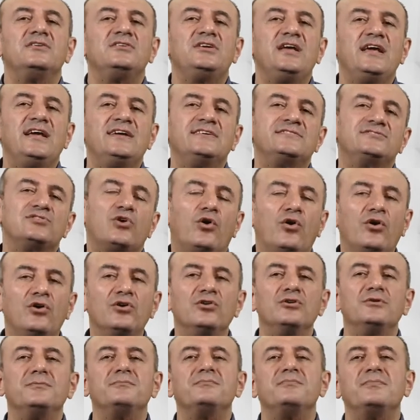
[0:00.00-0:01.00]
These
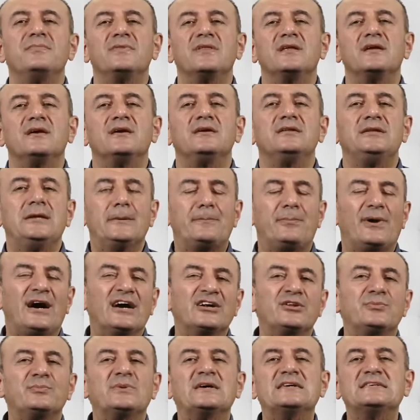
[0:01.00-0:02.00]
all
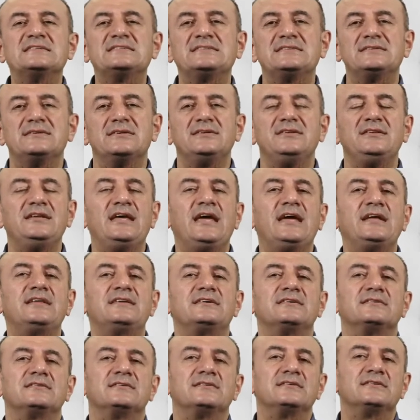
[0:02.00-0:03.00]
departments need
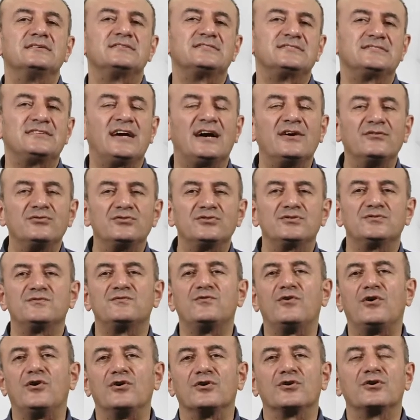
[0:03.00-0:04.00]
staff to
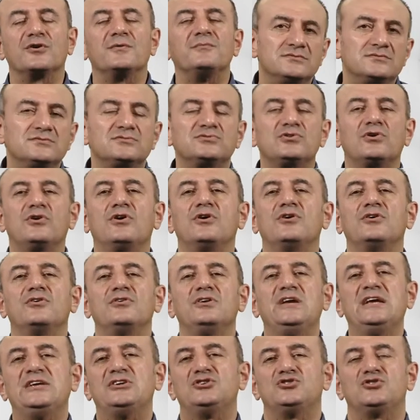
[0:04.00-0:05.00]
work. So
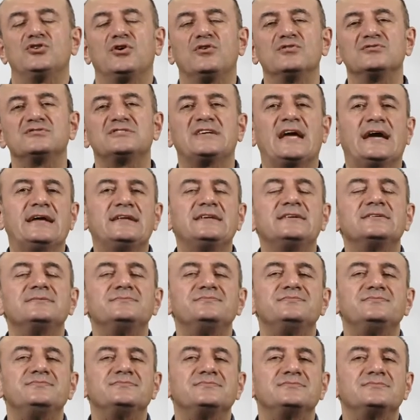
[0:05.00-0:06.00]
it shows that
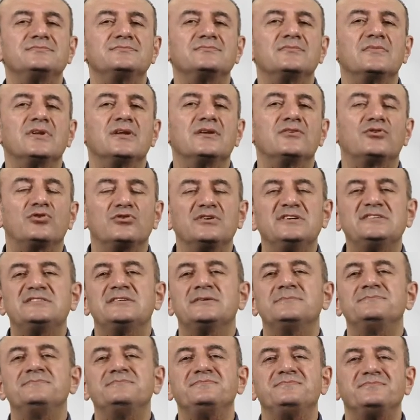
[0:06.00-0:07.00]

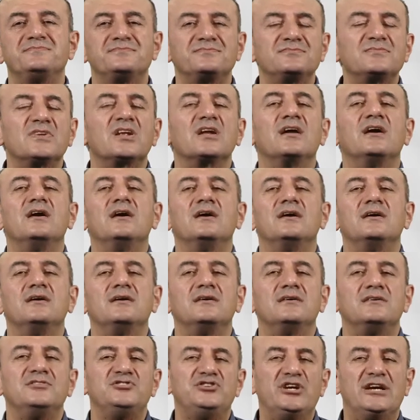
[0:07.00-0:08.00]
tourism
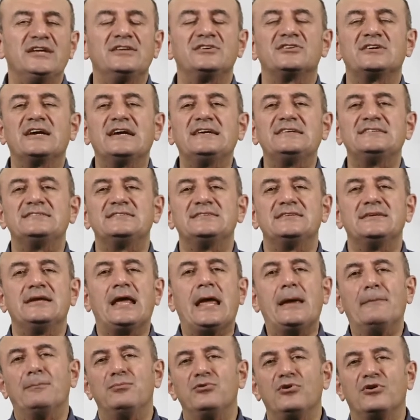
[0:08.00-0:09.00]
generates
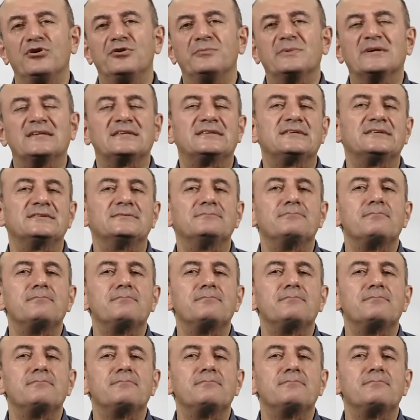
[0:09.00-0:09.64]
employment.